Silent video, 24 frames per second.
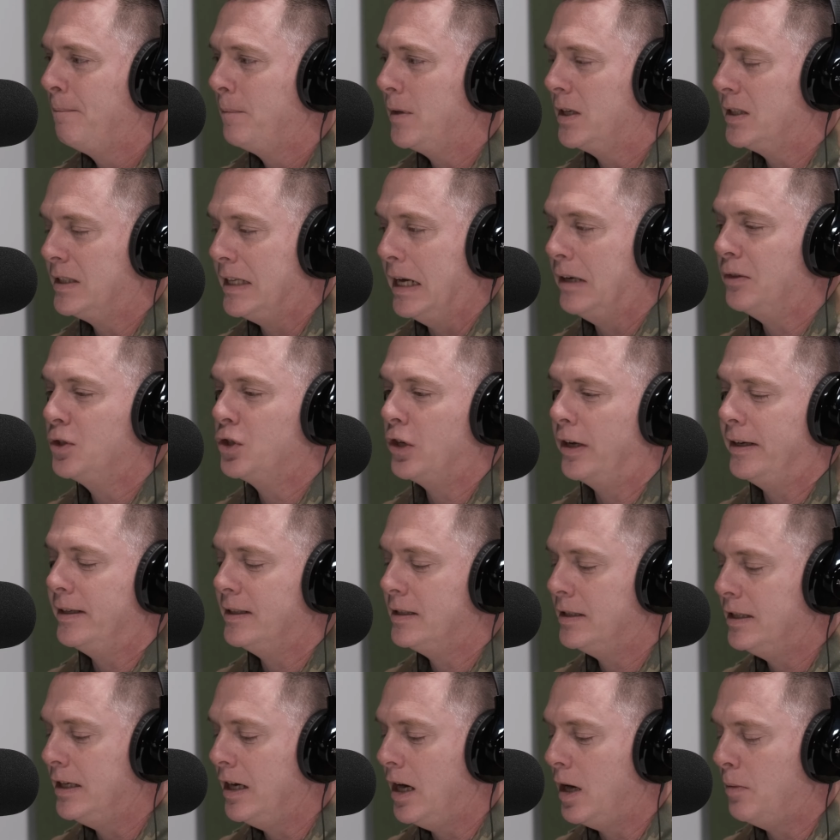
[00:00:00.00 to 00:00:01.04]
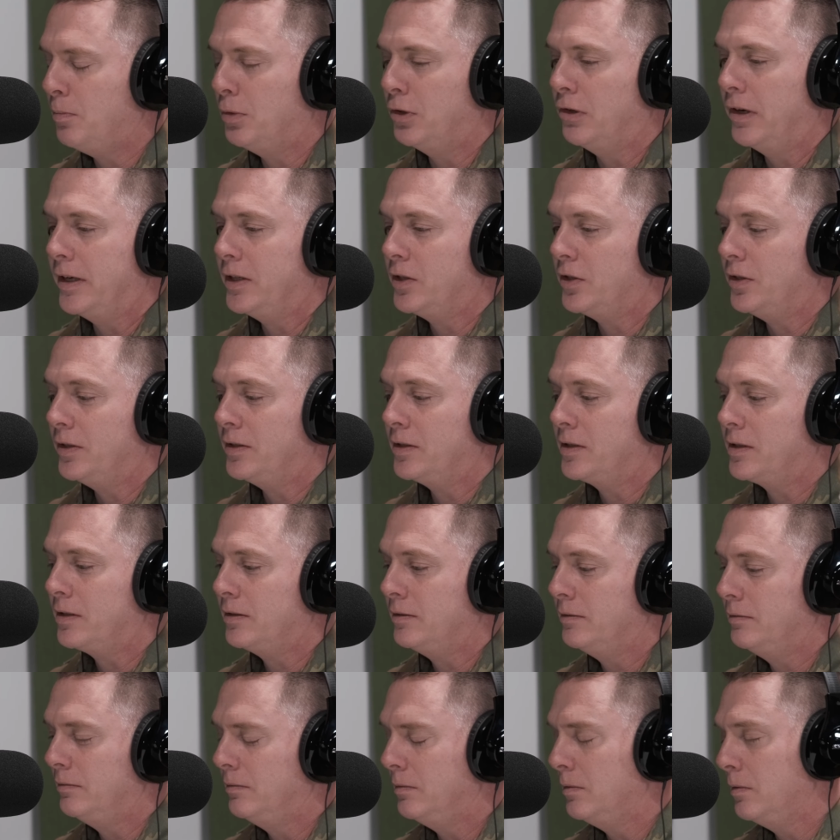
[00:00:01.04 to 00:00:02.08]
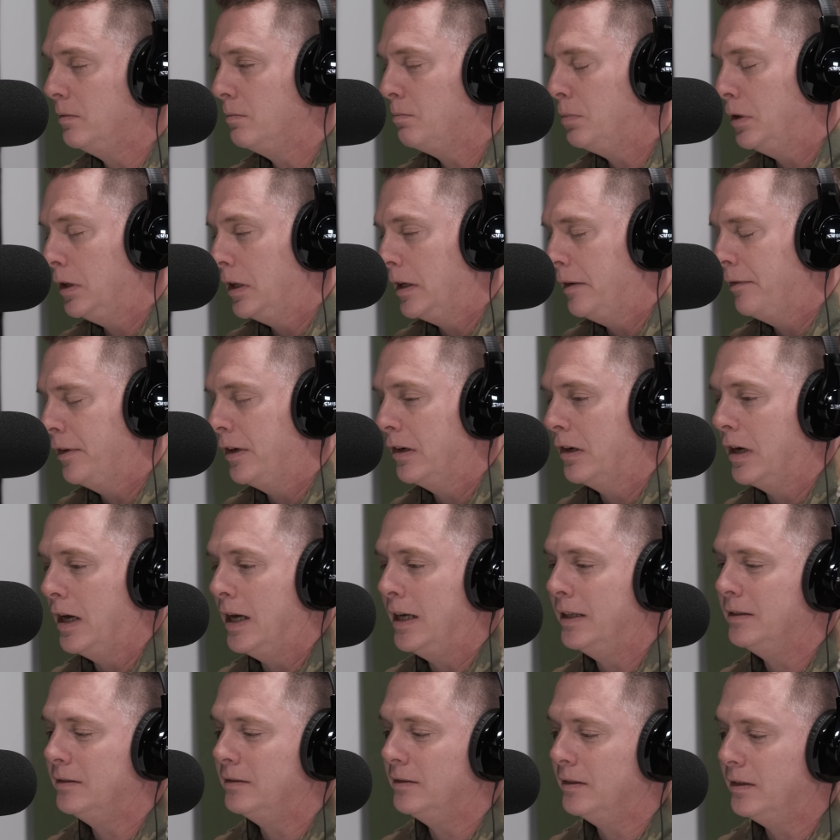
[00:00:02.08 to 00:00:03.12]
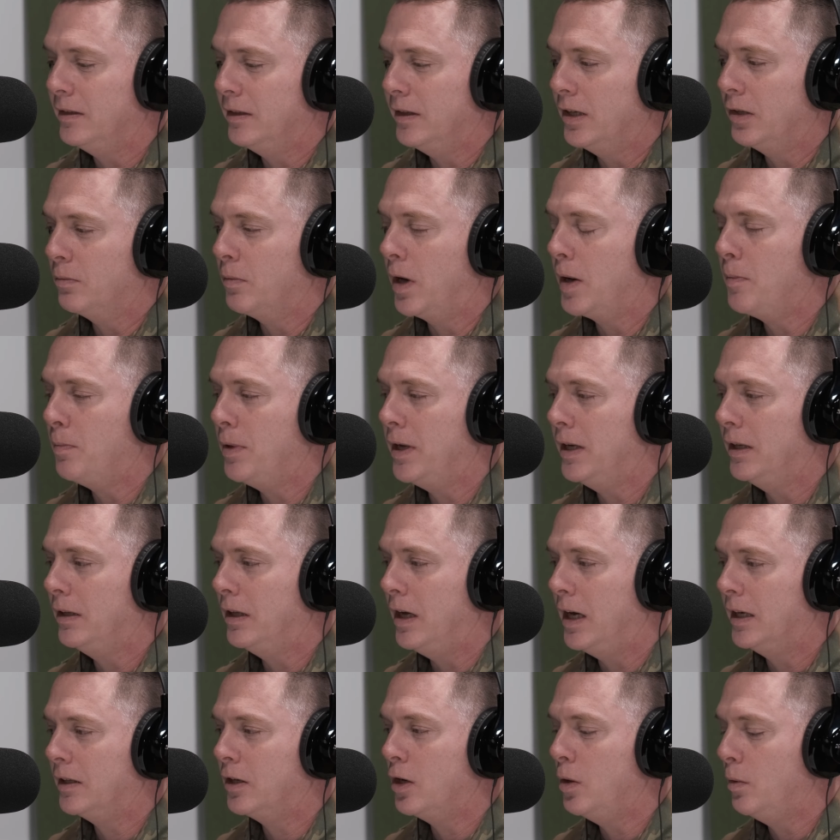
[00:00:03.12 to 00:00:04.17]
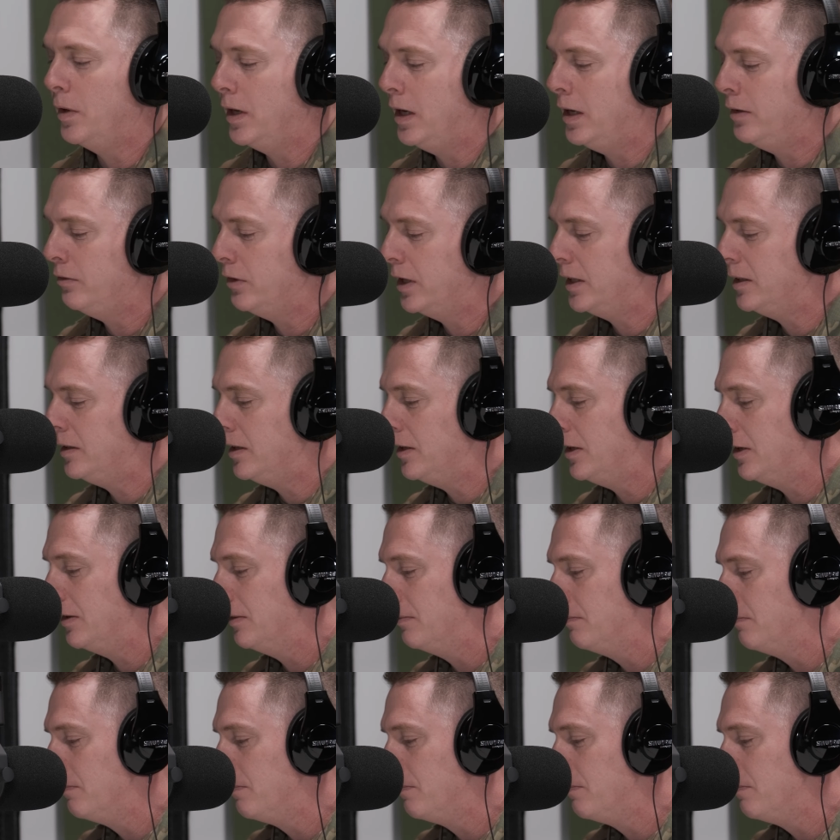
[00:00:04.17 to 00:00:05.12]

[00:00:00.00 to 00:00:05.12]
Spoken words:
South China Sea operations? Believe it or not, there might be a lot going on right there.